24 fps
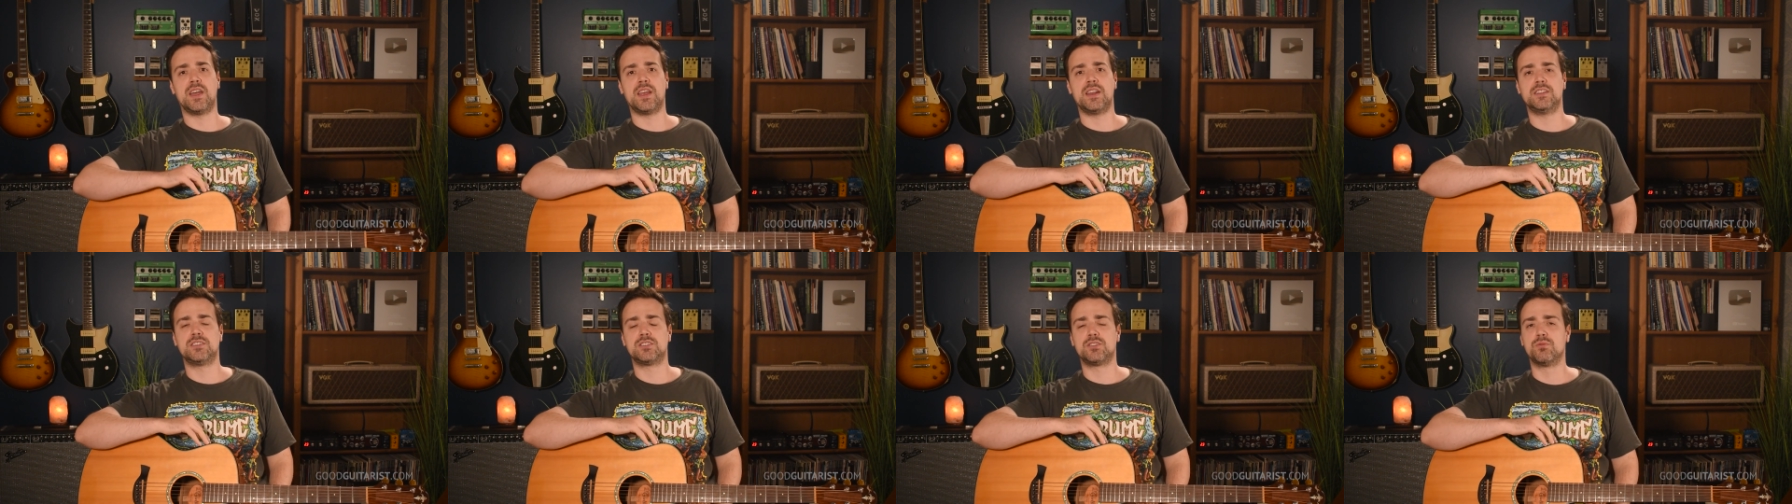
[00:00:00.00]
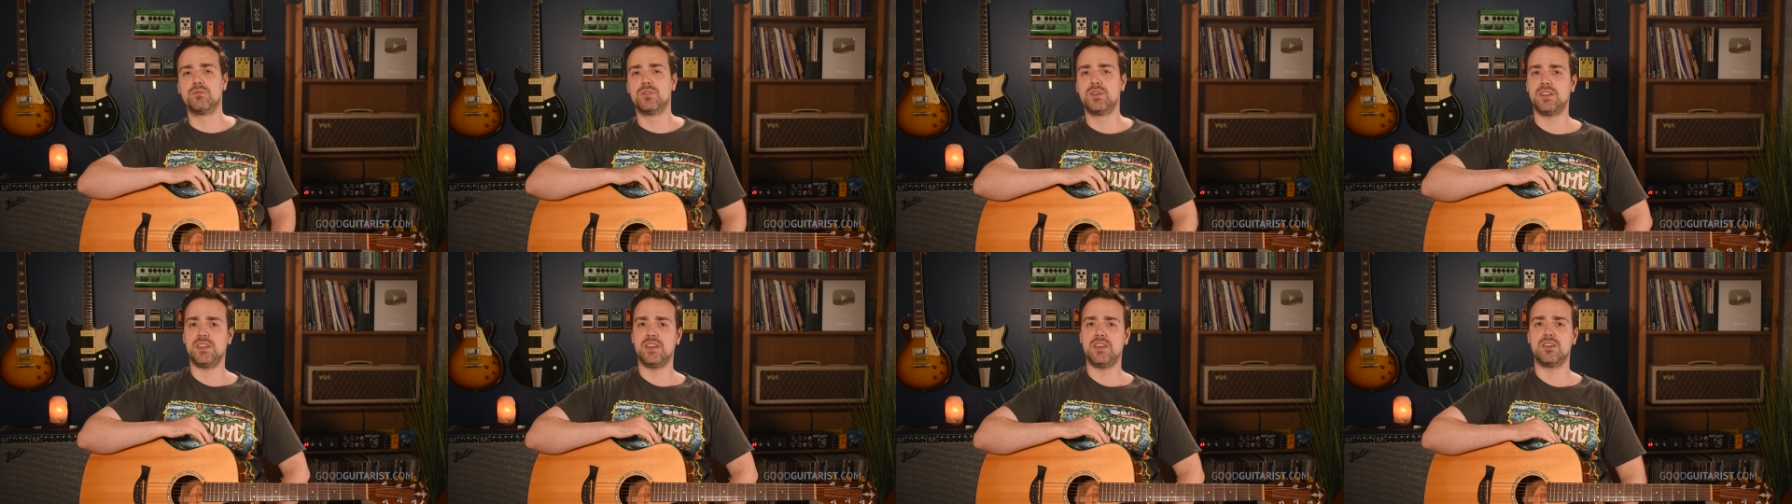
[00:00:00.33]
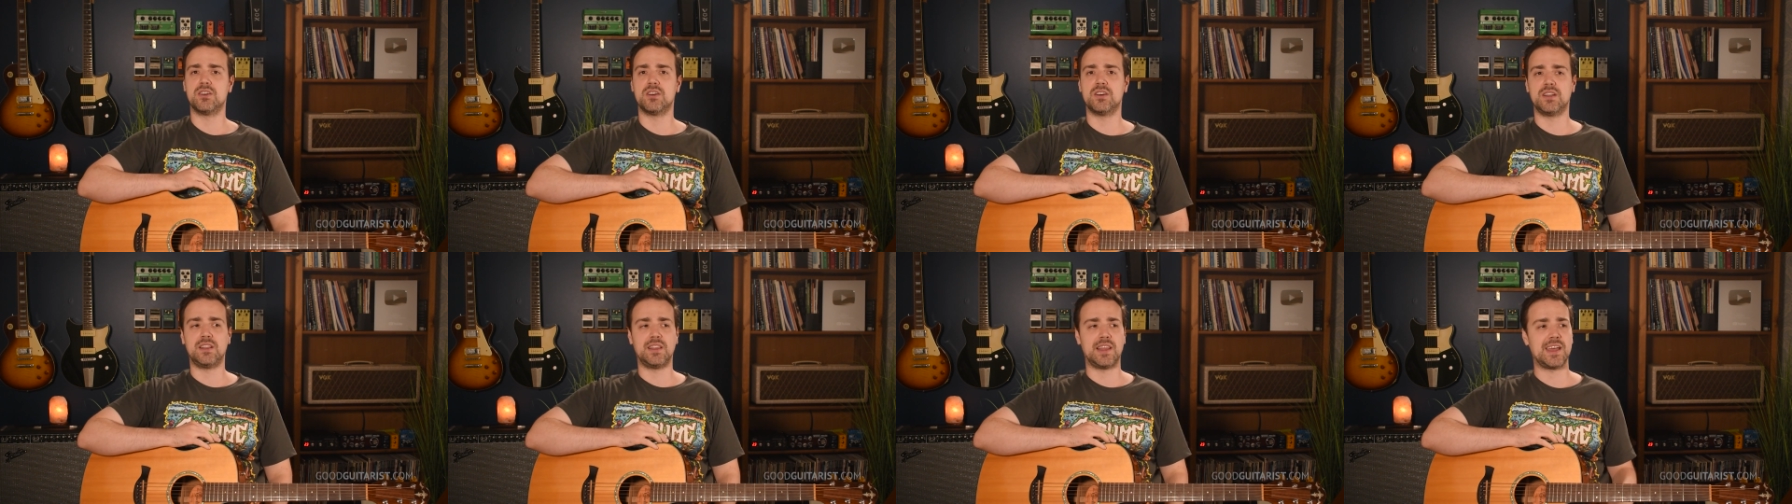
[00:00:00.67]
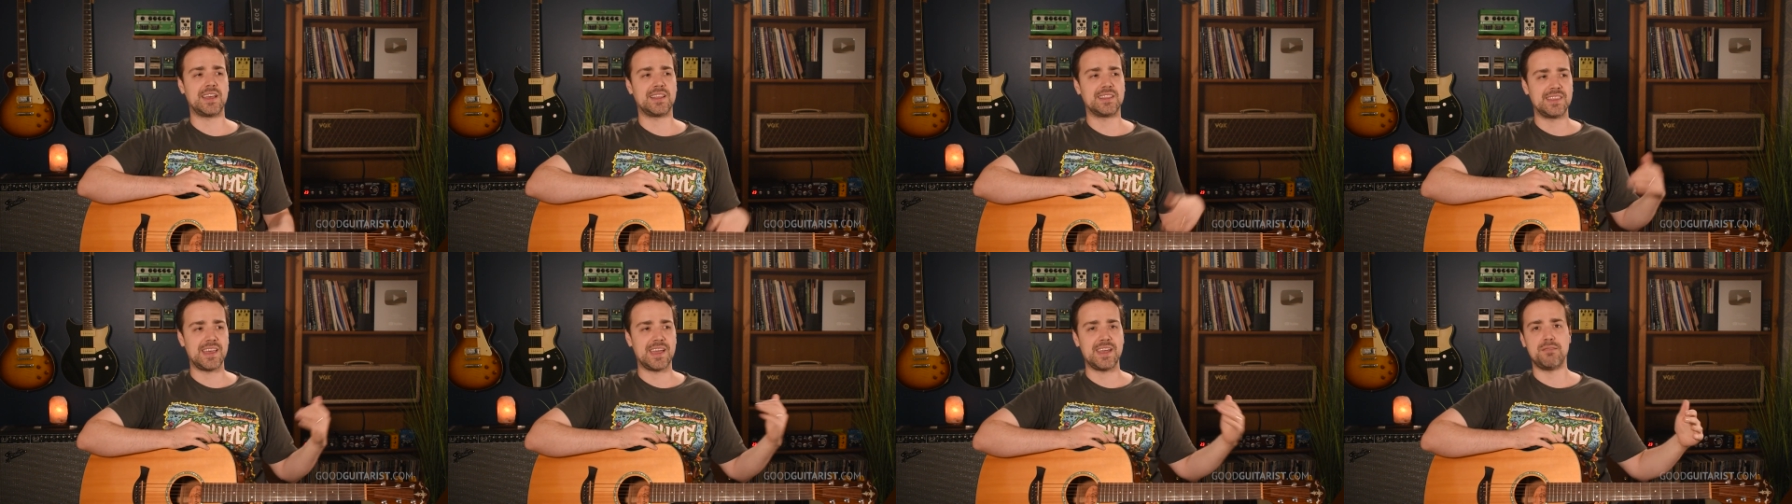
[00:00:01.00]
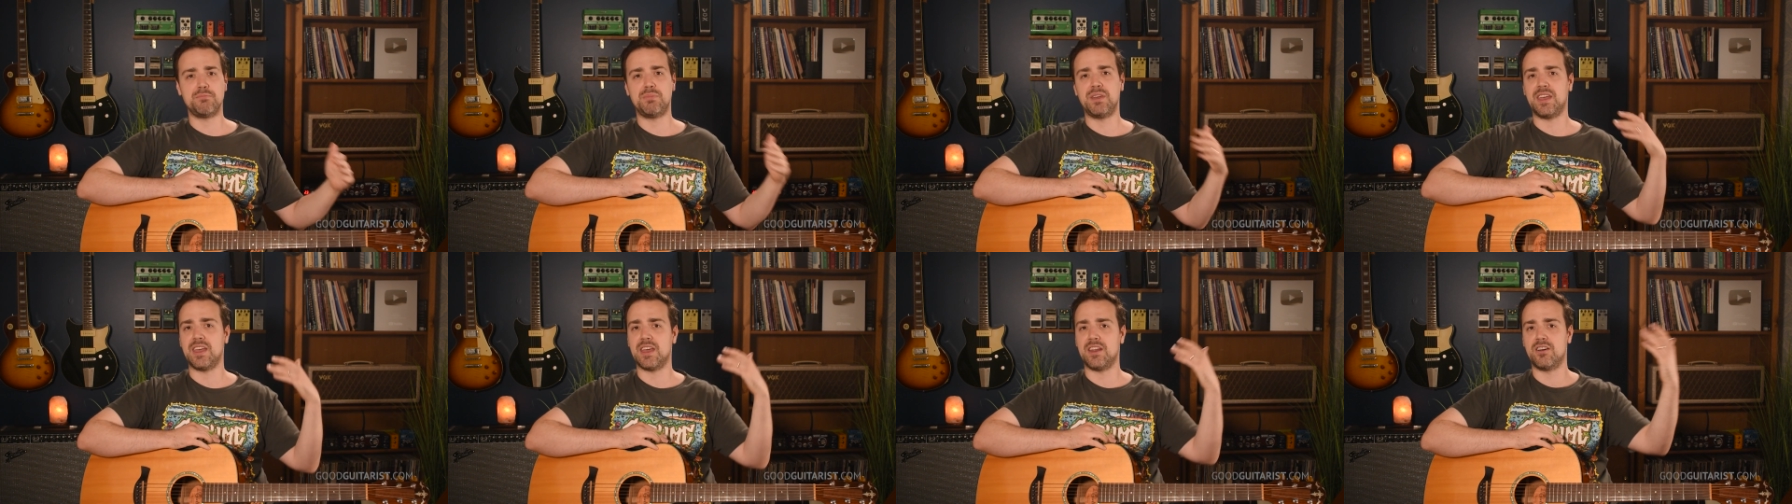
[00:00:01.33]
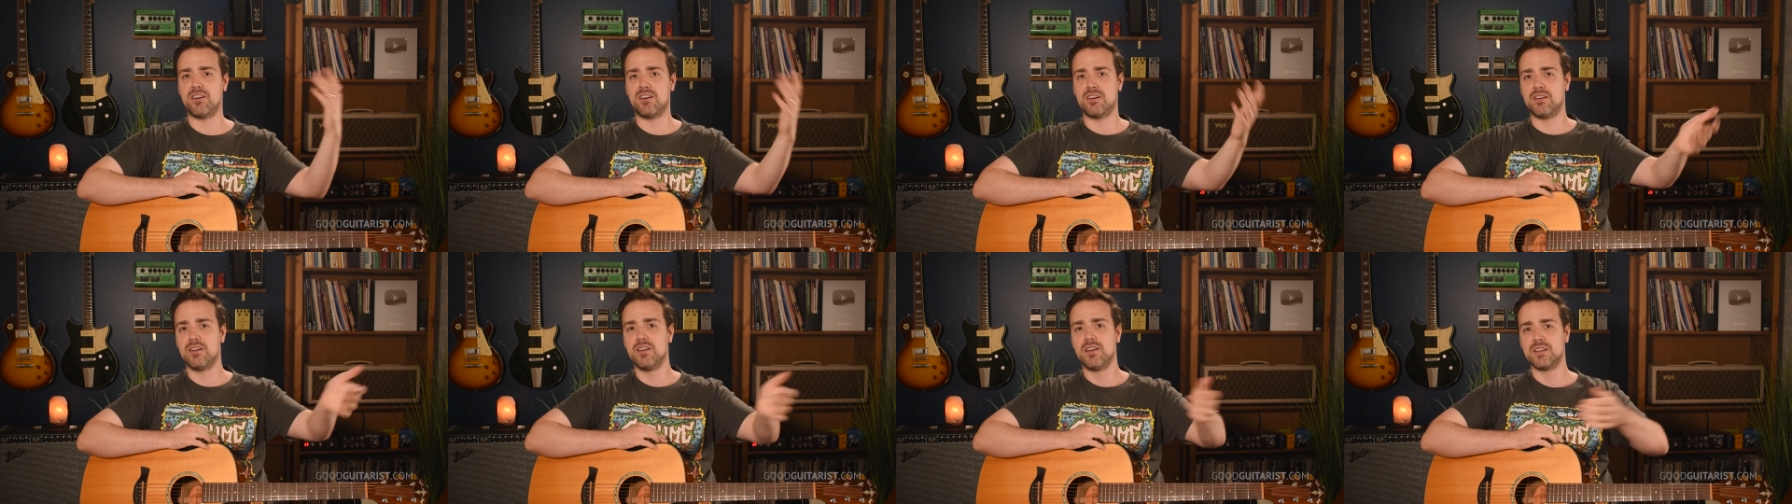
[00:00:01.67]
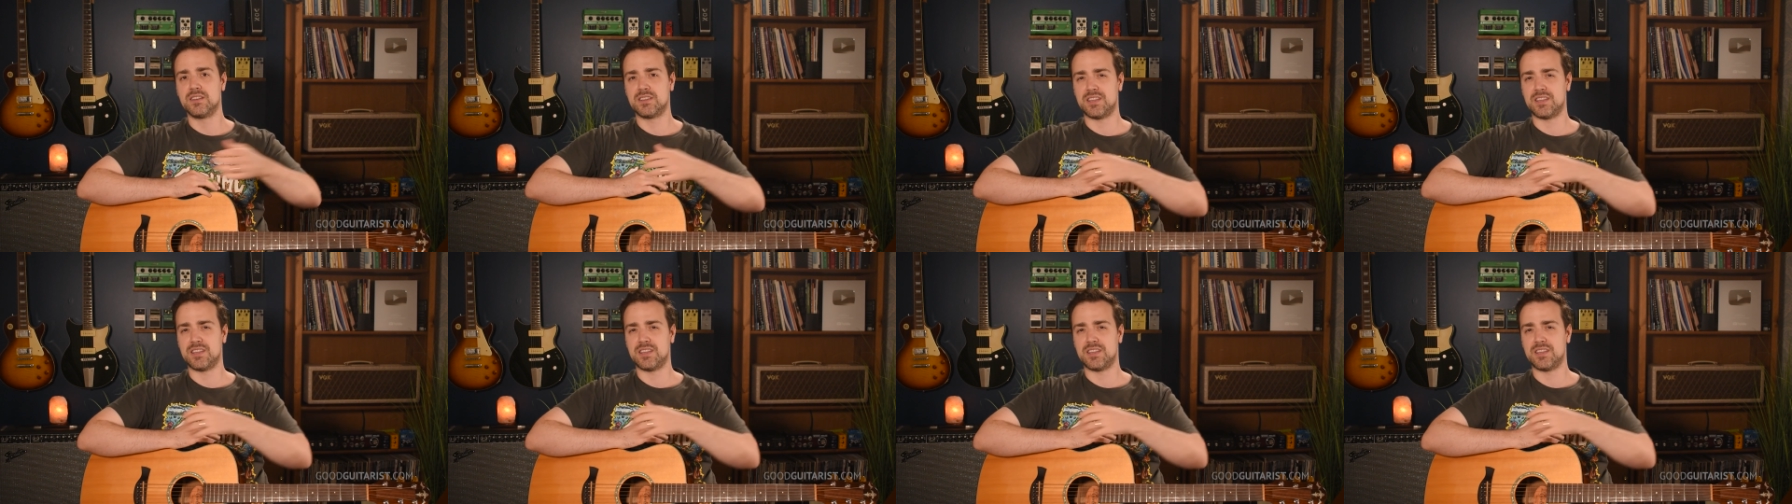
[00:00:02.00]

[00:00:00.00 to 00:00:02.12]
and it's a really good, like, late beginner